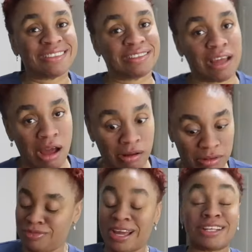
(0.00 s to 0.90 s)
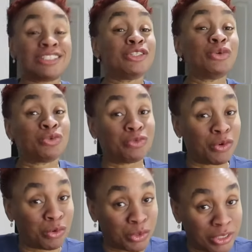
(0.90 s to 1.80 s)
style they actually go
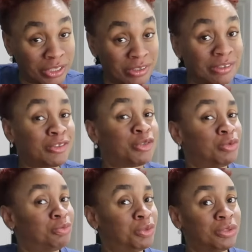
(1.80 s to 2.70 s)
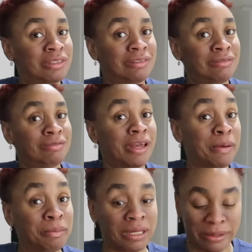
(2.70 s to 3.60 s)
forward to put the
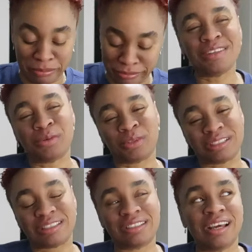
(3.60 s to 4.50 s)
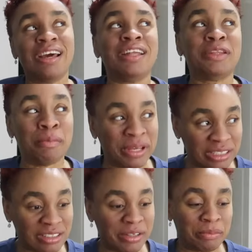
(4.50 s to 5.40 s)
emblem it's the
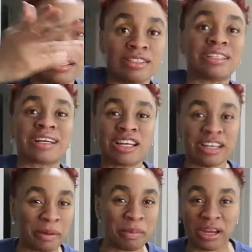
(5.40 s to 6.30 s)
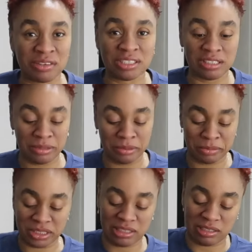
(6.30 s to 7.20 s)
best thing it's kind of like piracy
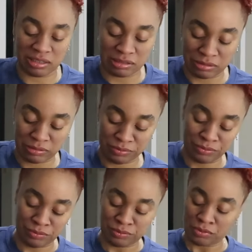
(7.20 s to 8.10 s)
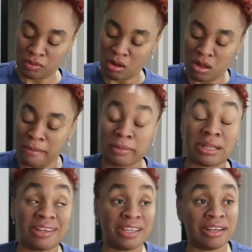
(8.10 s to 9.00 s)
basically but
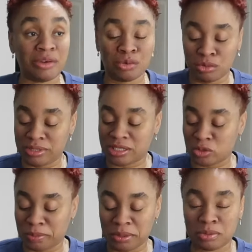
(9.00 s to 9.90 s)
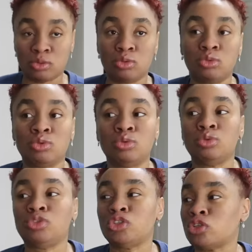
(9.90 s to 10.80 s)
then again i know there's some people
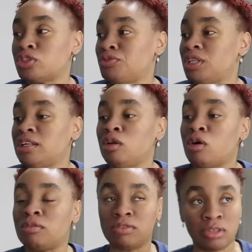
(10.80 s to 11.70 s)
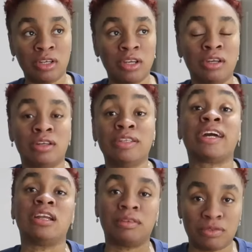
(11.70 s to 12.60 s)
who just really love they
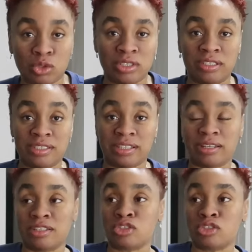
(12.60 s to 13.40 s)
can't afford designer